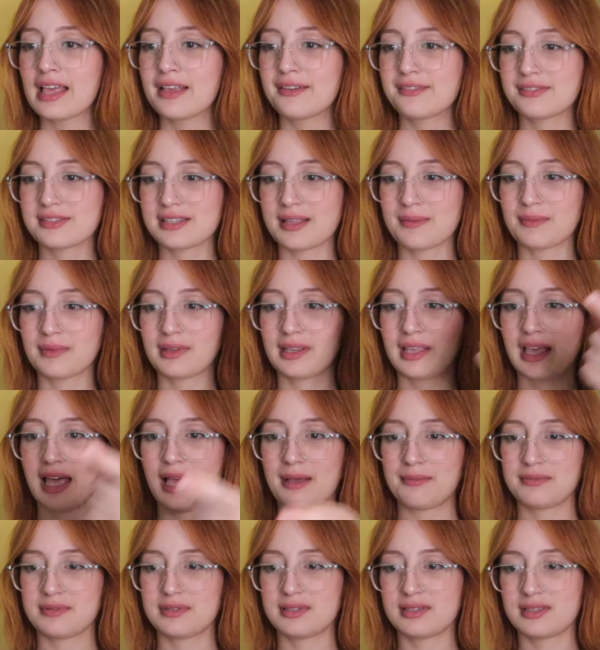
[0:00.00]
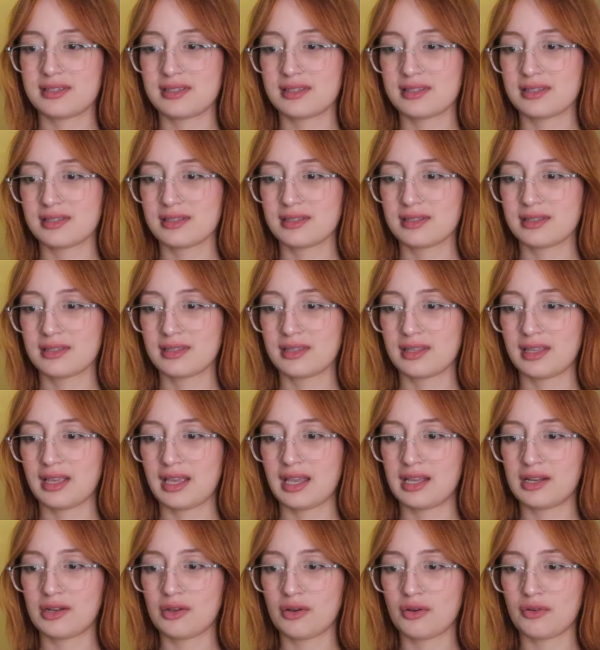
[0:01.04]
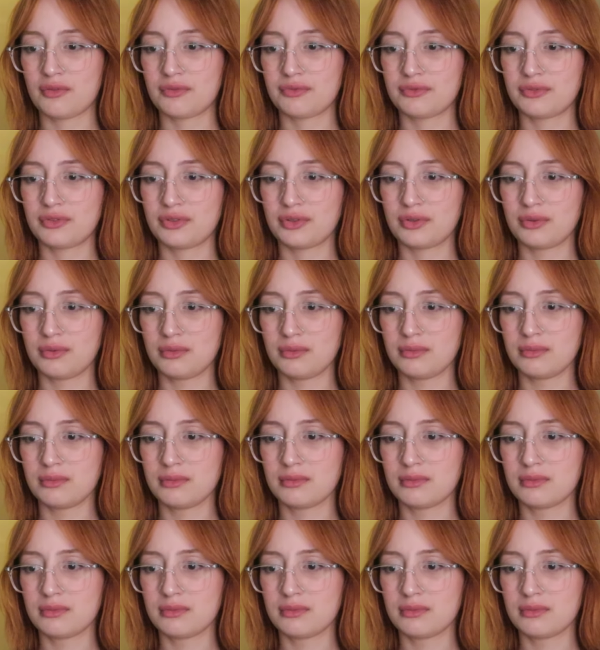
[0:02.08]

if something happens, any of two.